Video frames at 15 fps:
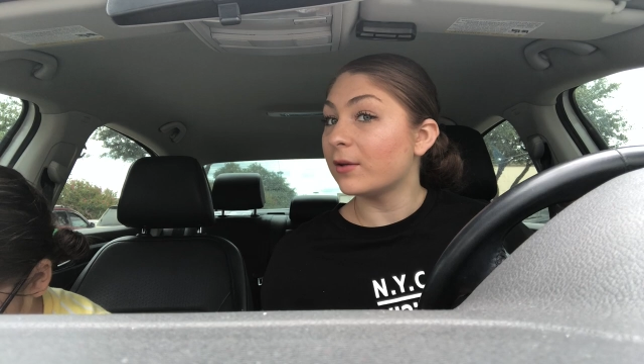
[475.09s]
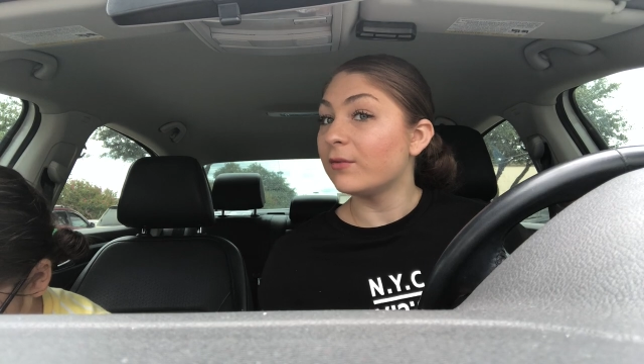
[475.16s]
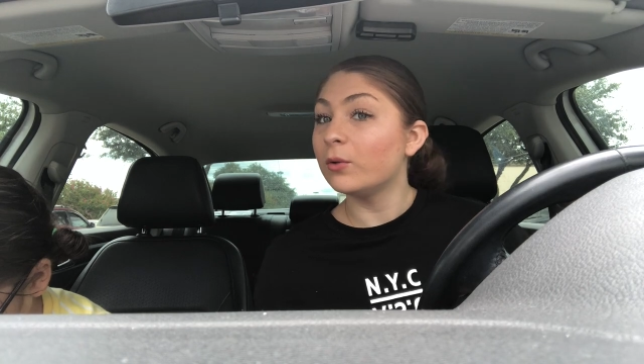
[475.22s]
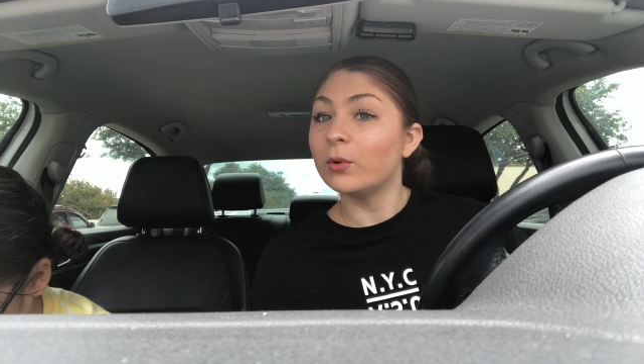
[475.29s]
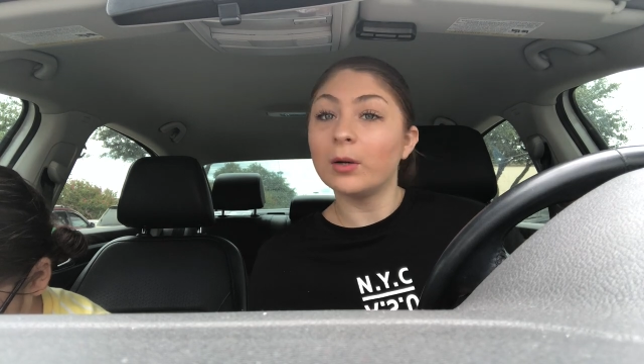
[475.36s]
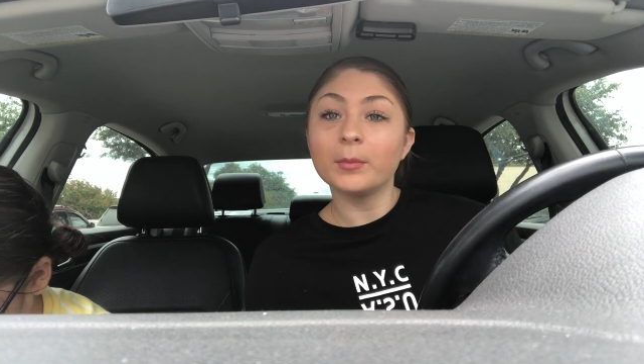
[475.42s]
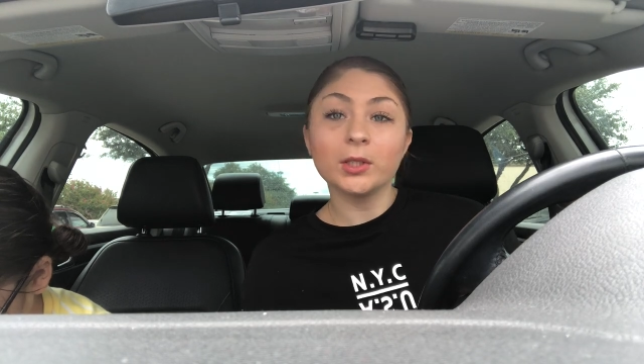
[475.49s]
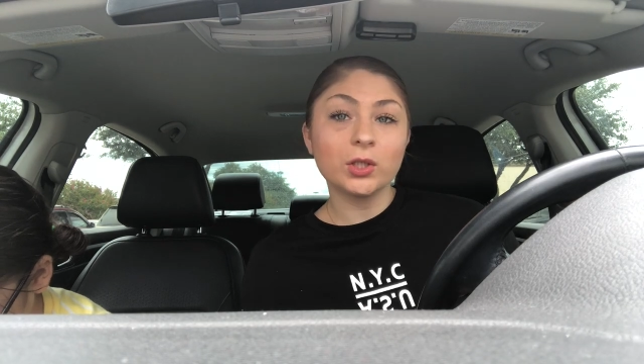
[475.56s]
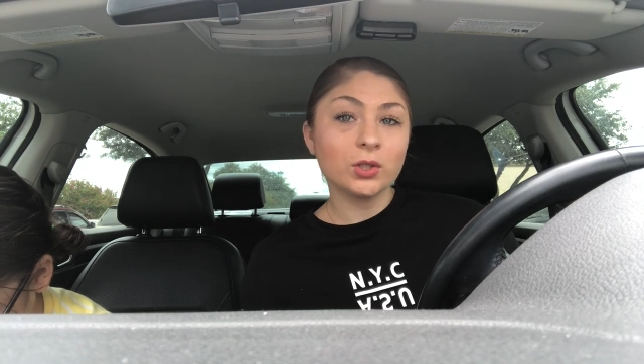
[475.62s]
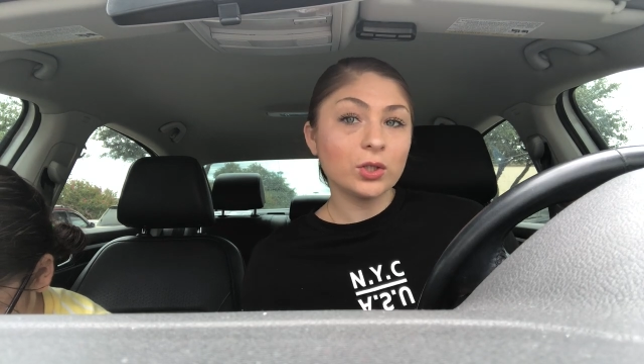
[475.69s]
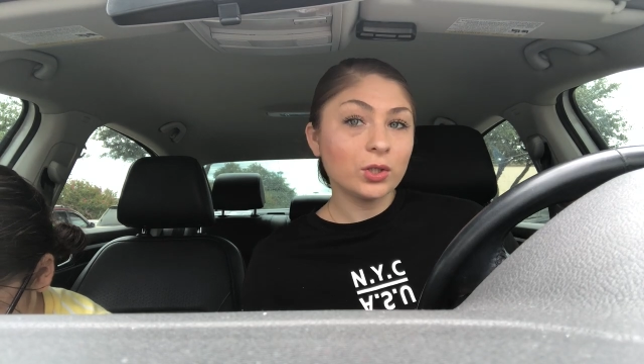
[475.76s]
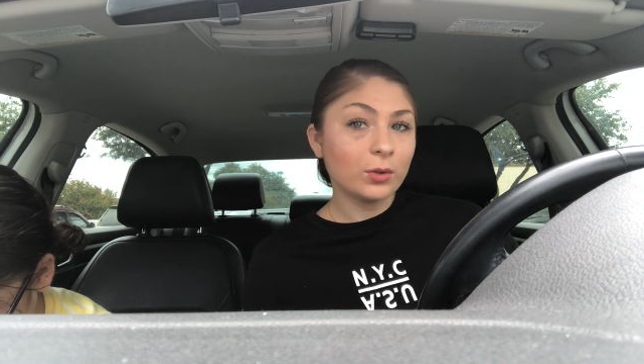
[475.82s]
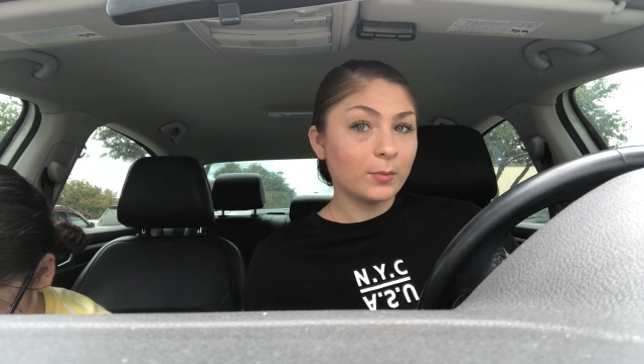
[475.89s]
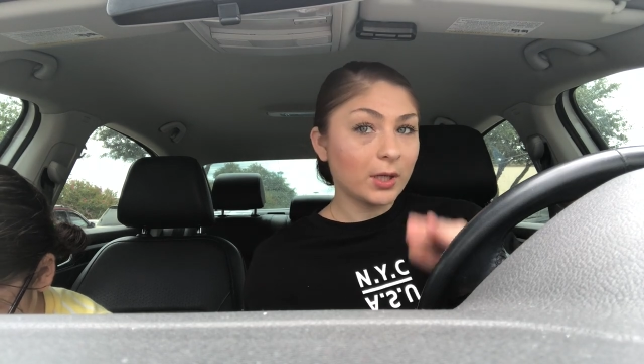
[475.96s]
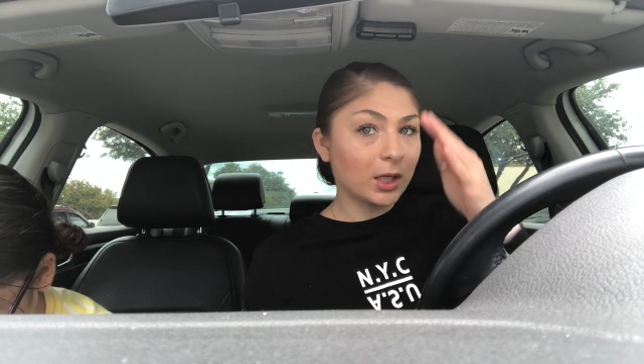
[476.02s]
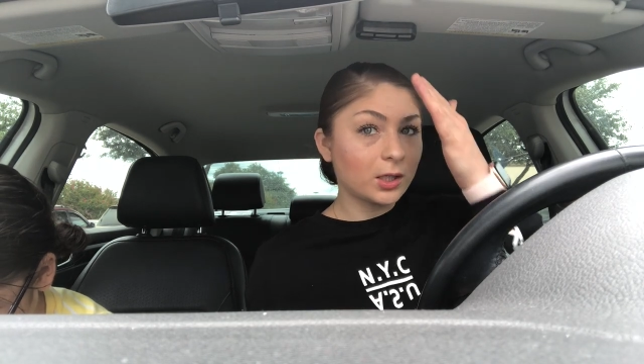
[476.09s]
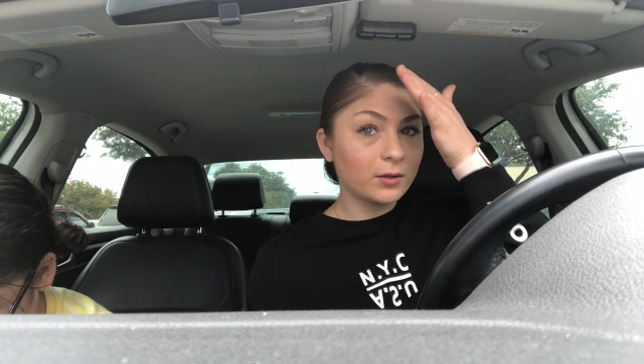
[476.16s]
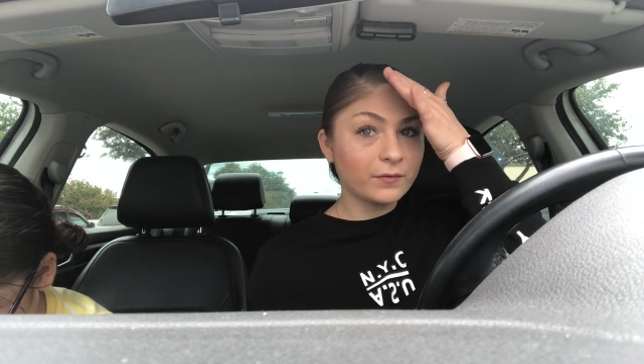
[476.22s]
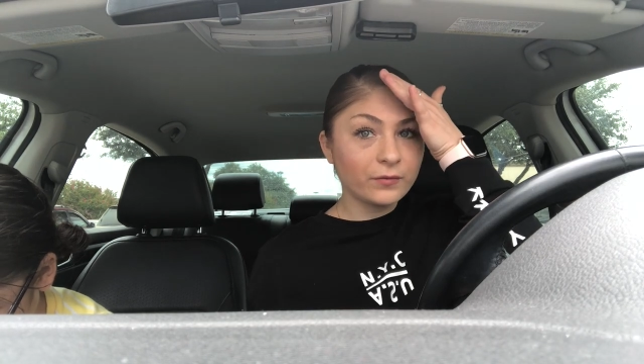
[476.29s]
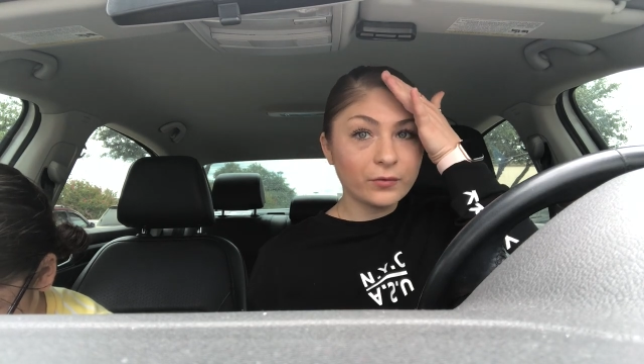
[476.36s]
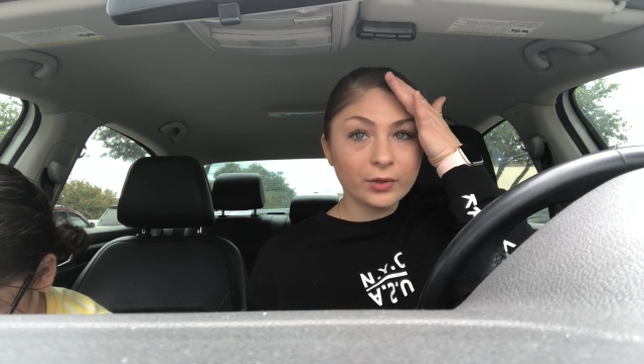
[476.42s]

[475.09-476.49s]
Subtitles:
If you want me to do your makeup